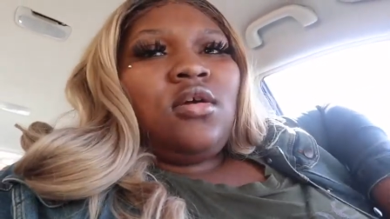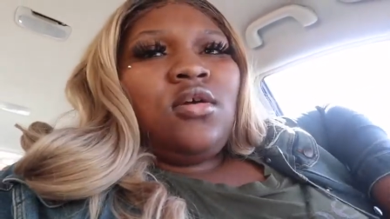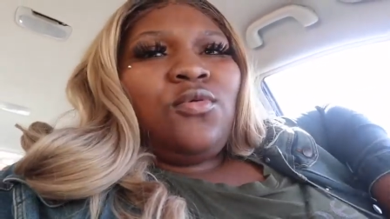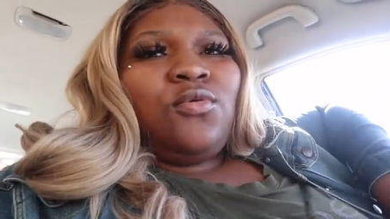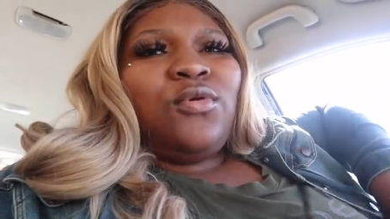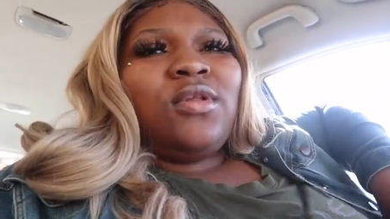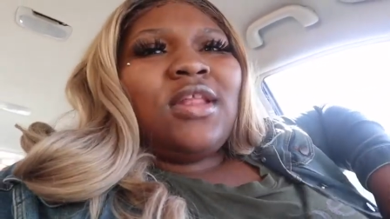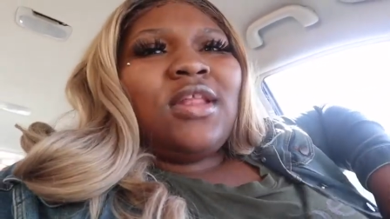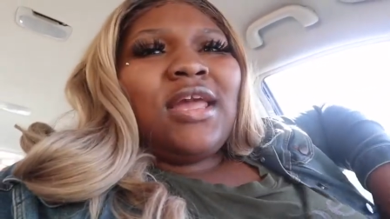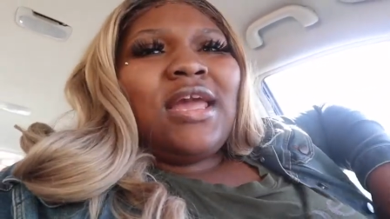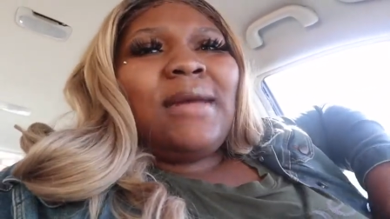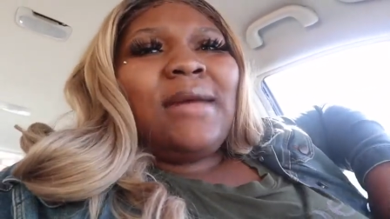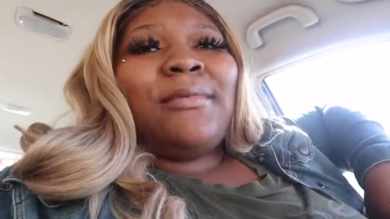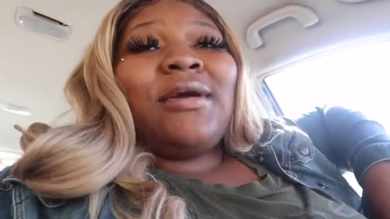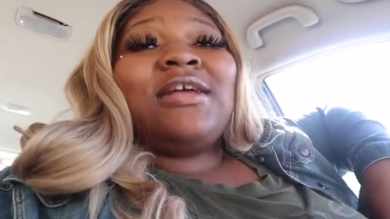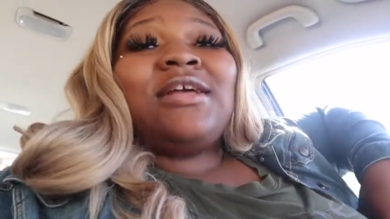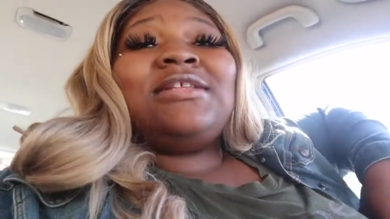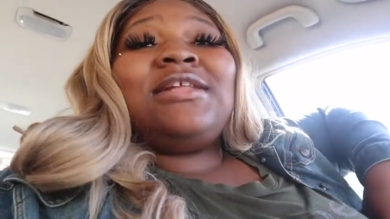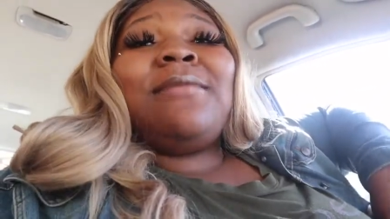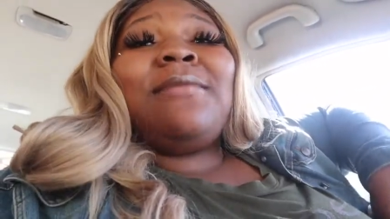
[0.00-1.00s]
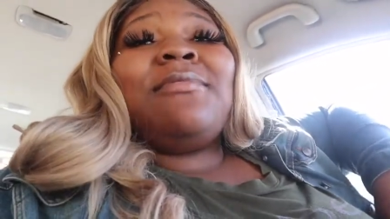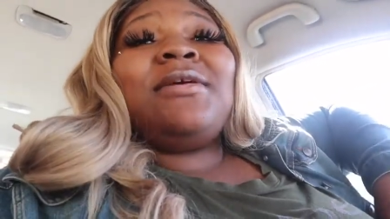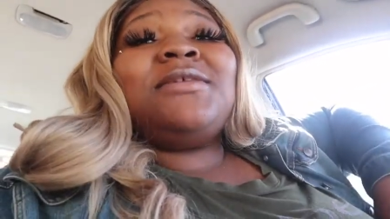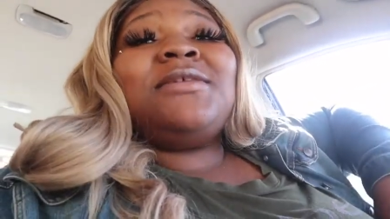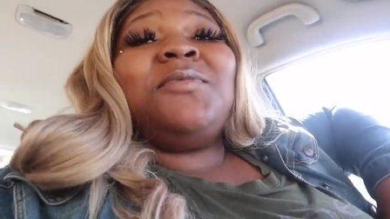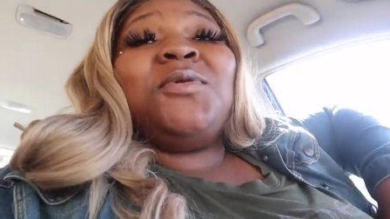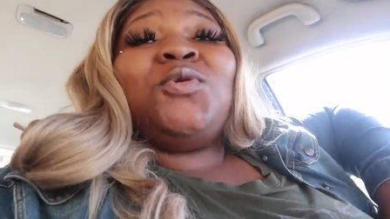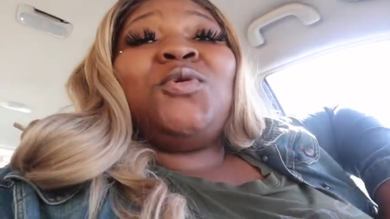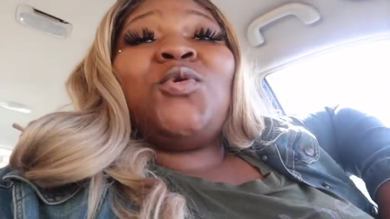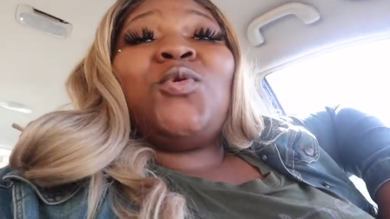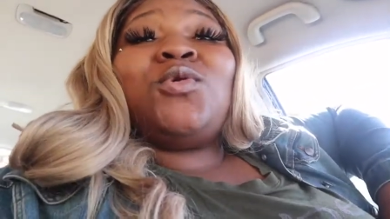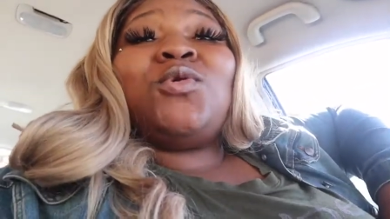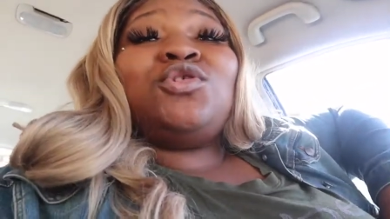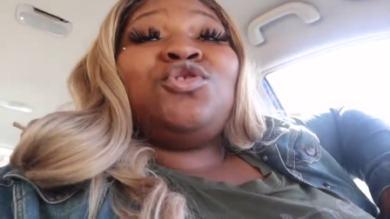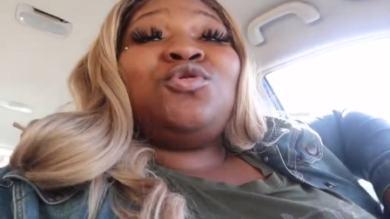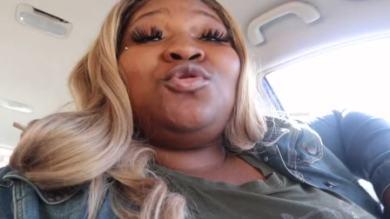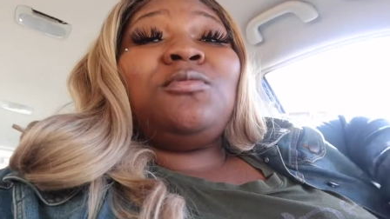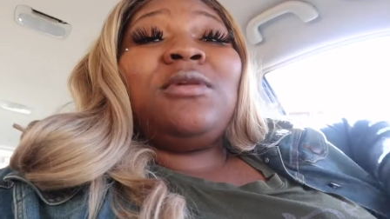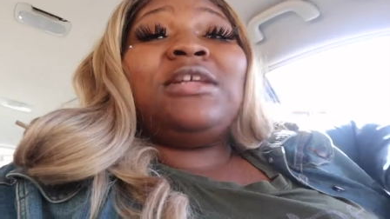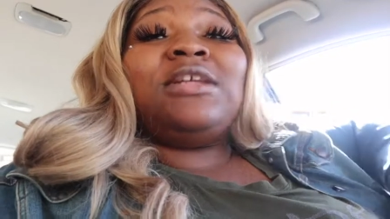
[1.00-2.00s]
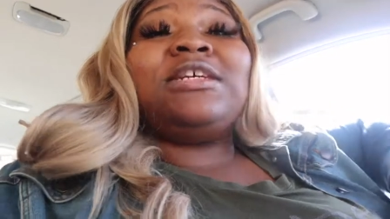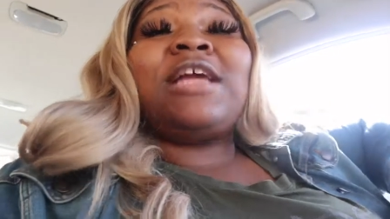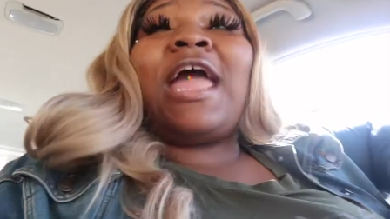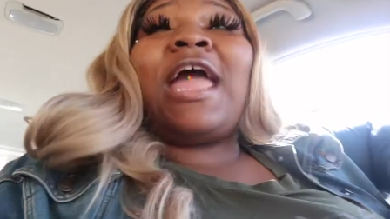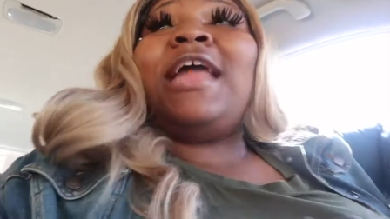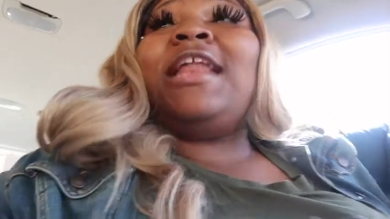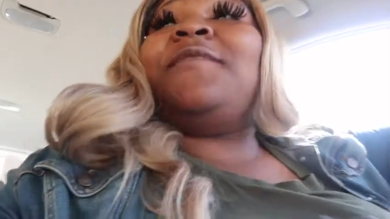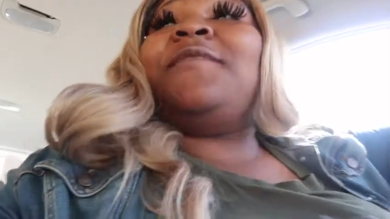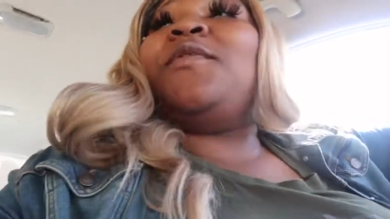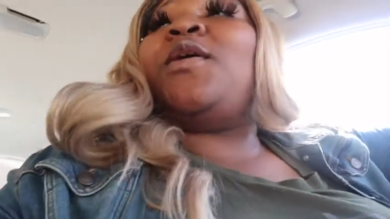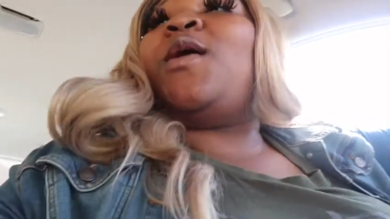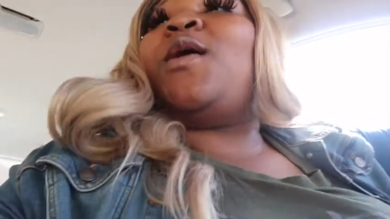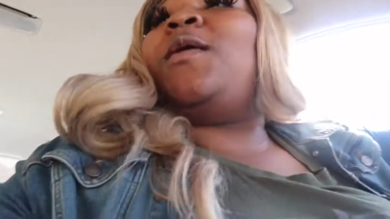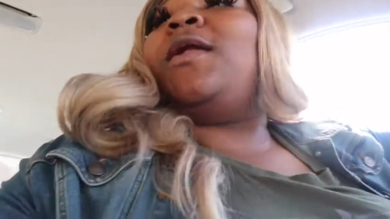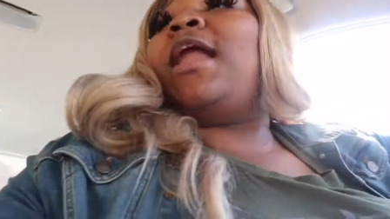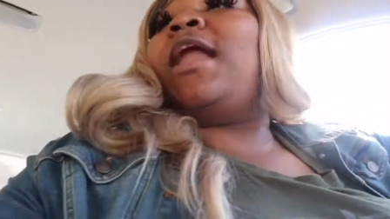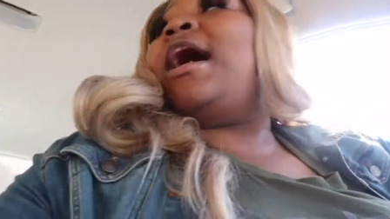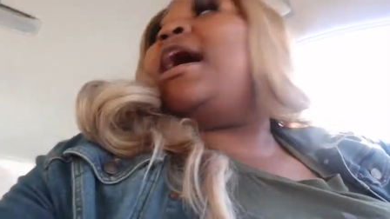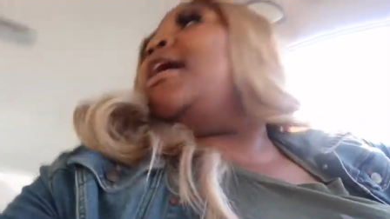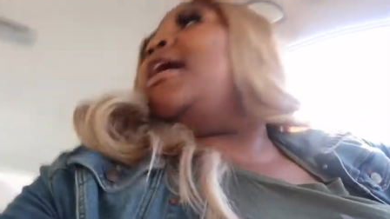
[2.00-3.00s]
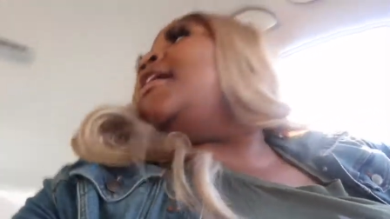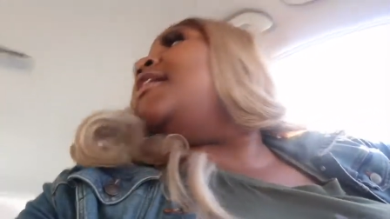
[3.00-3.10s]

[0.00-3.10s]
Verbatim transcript: with the camera, cause that bitch be doing too much. I ain't even gonna lie.